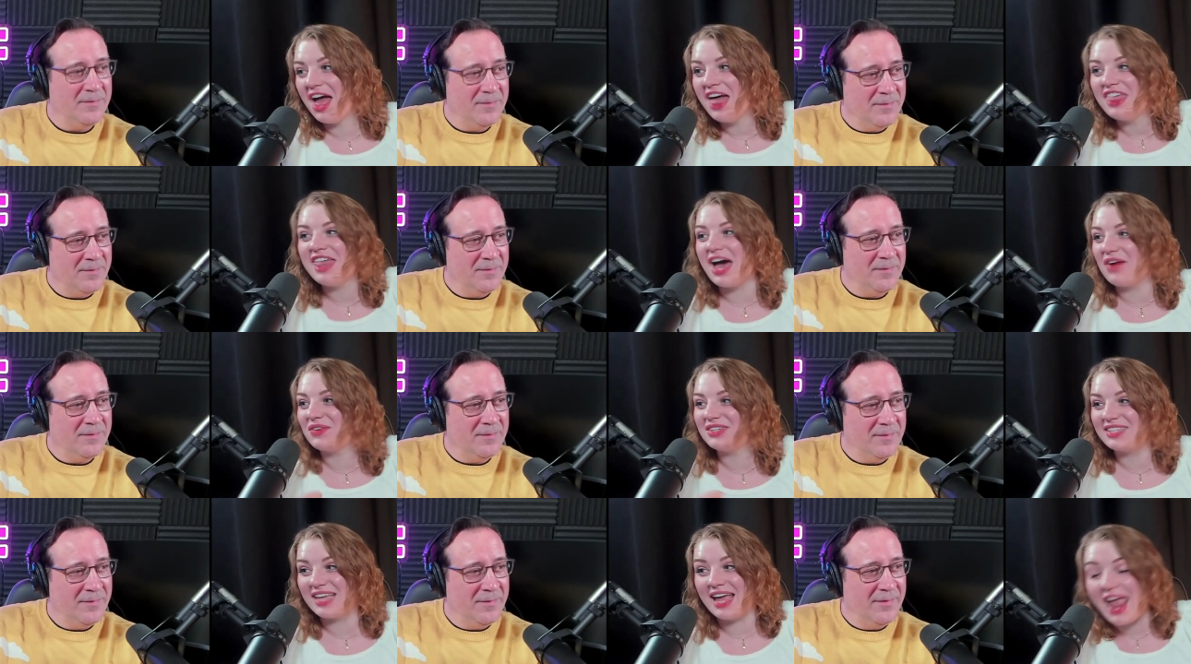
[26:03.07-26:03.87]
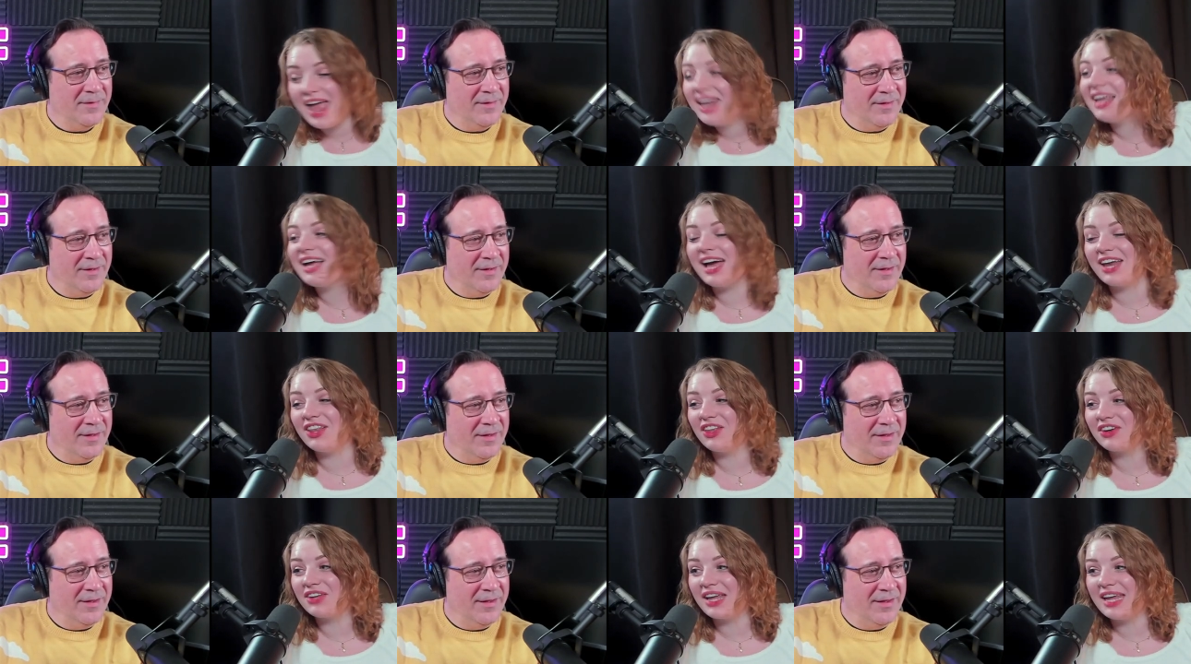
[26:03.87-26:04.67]
Speaker 1: that was it. And it kind of looked
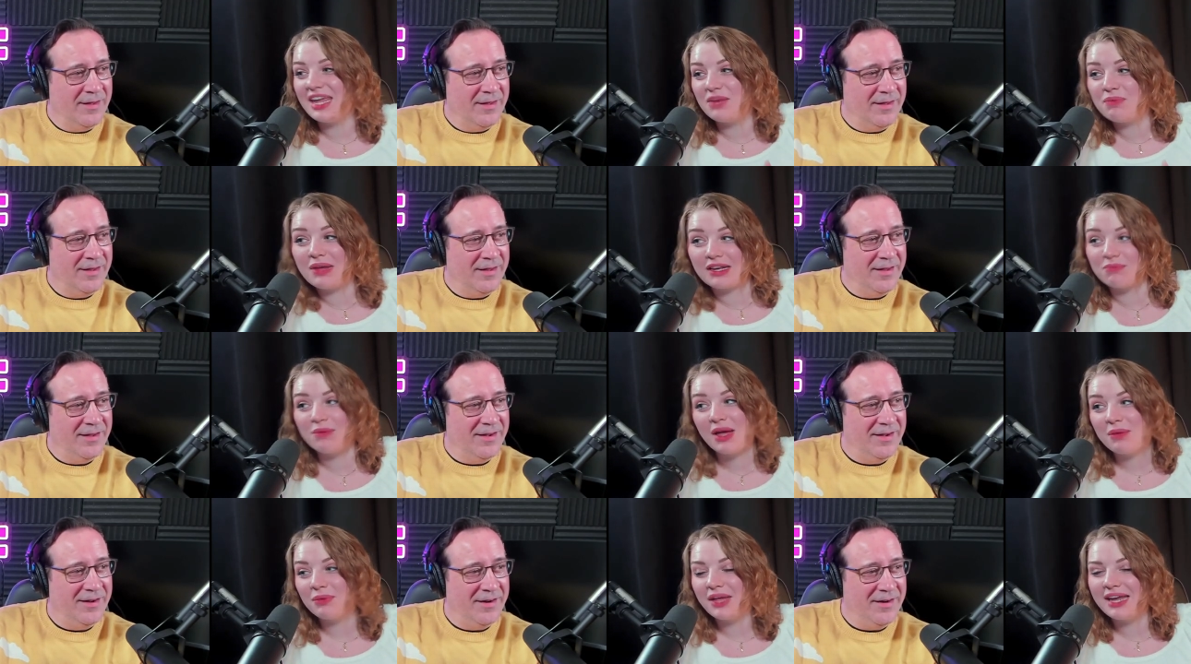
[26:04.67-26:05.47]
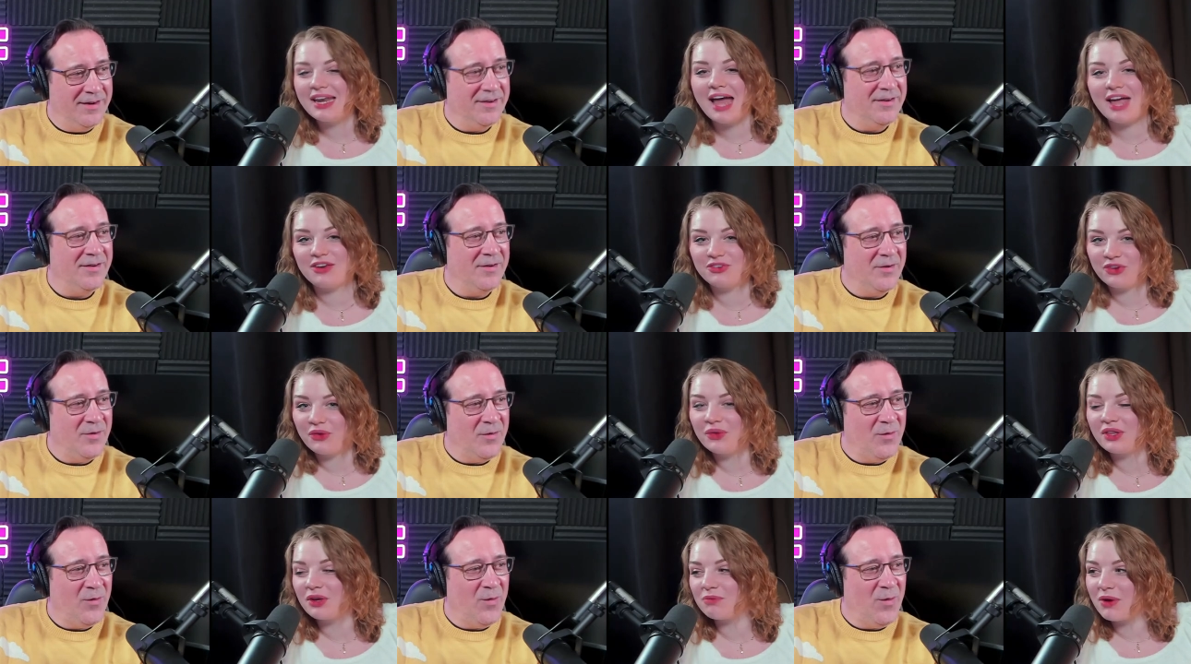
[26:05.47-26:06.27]
like he'd picked up my plane. I drew a
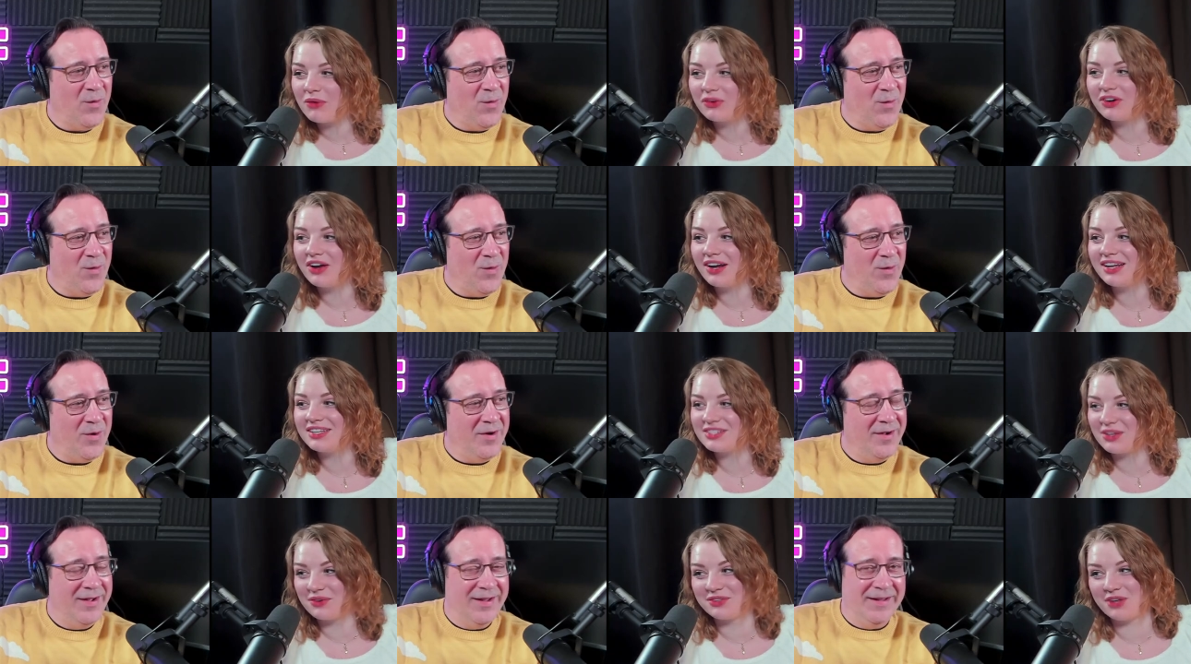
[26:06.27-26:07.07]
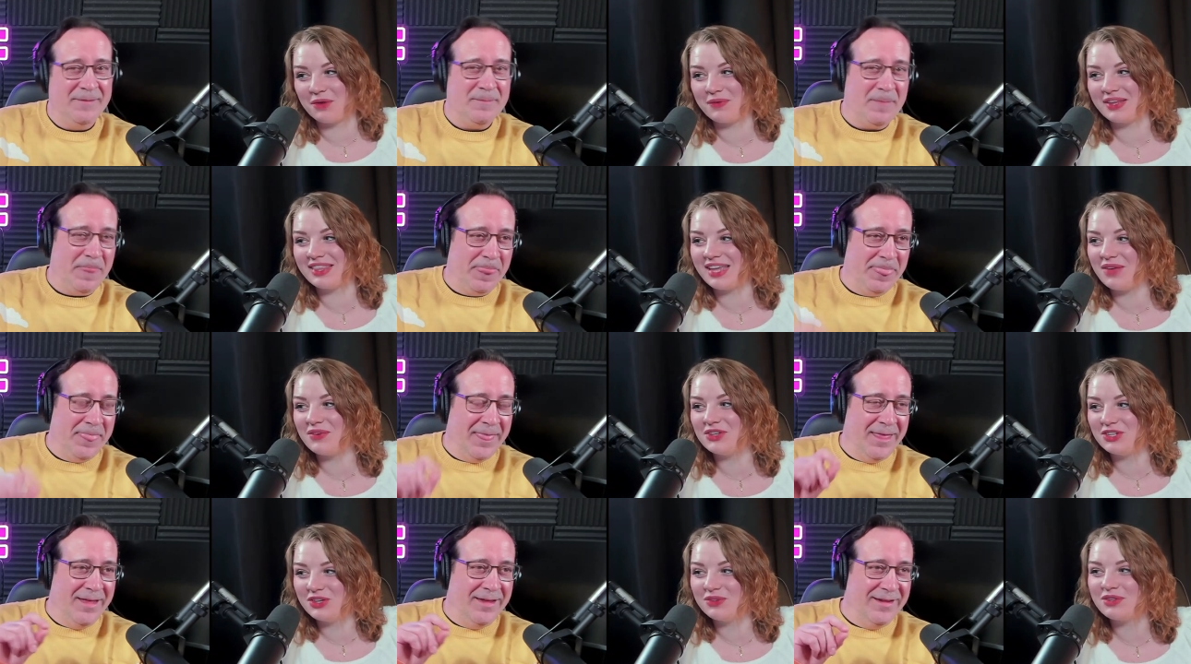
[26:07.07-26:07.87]
little boner on it, so I was hoping that he would
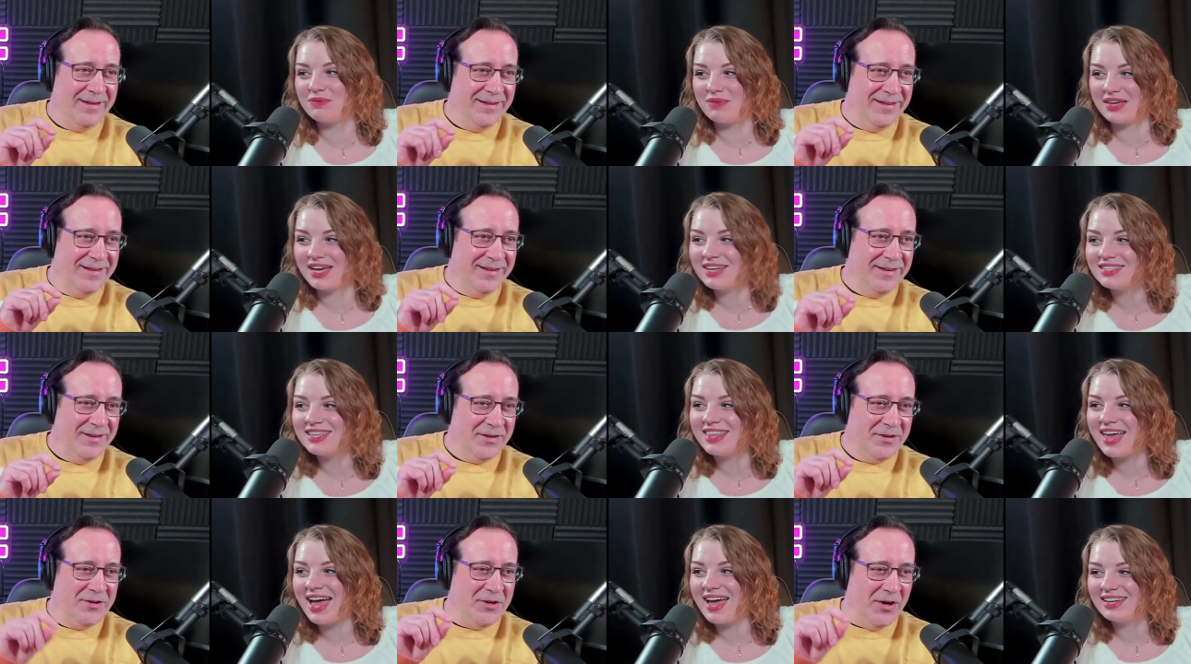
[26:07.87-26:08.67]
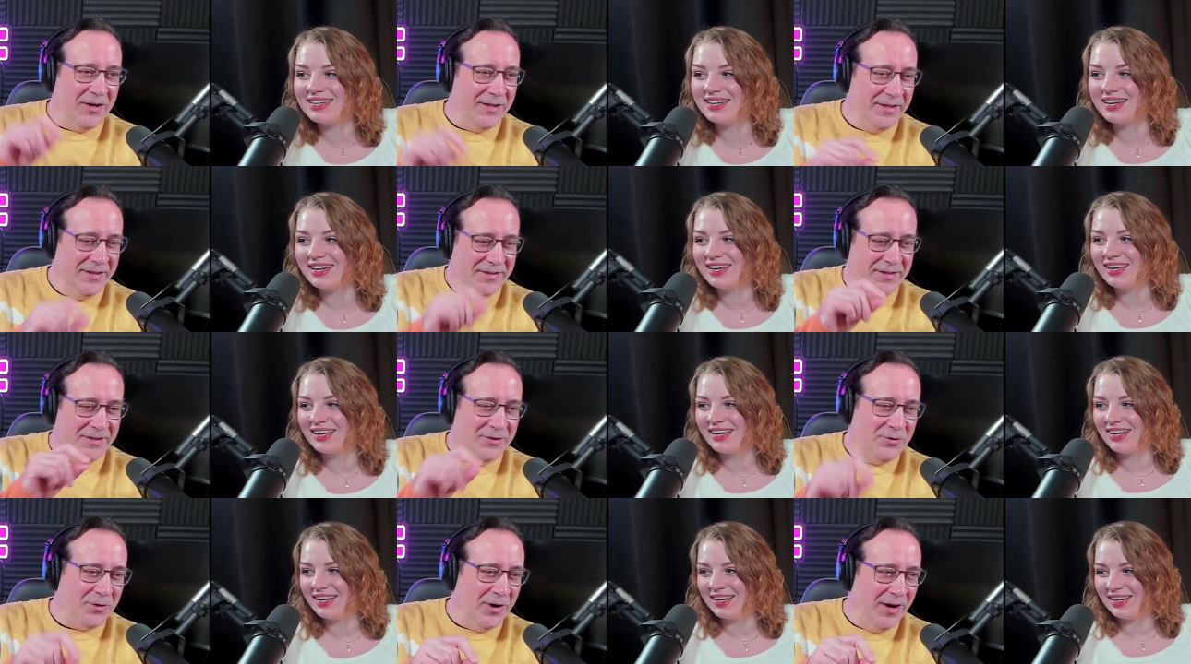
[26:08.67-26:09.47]
choose it because of that.
Speaker 2: Karley did
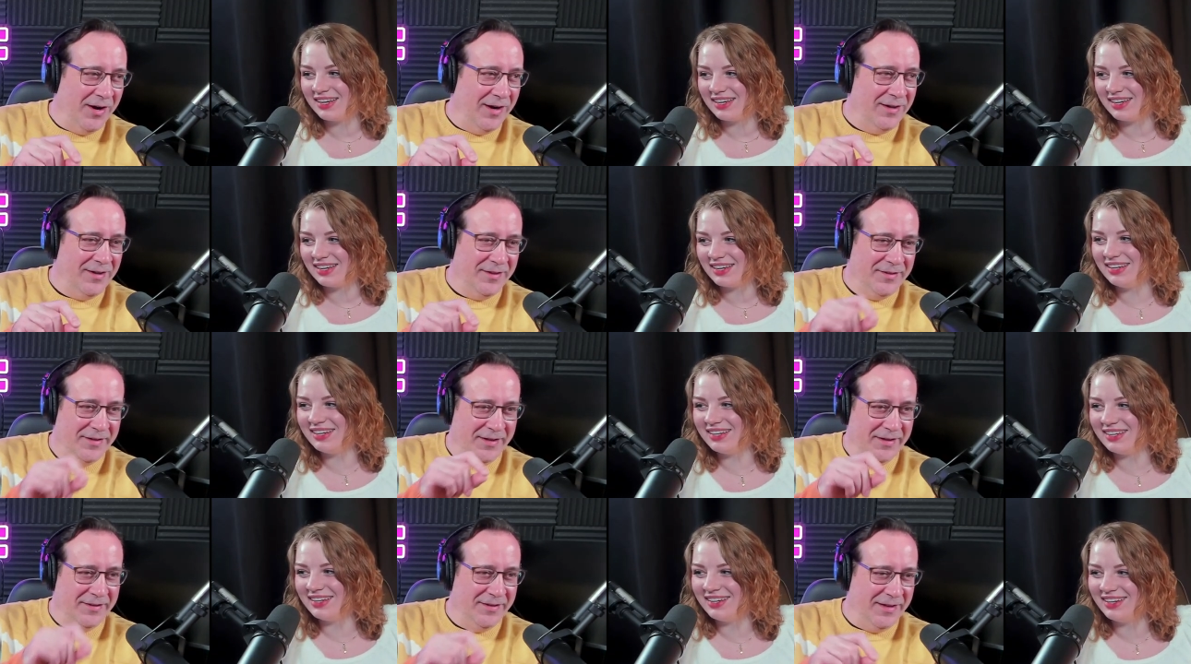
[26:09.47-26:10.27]
draw the, the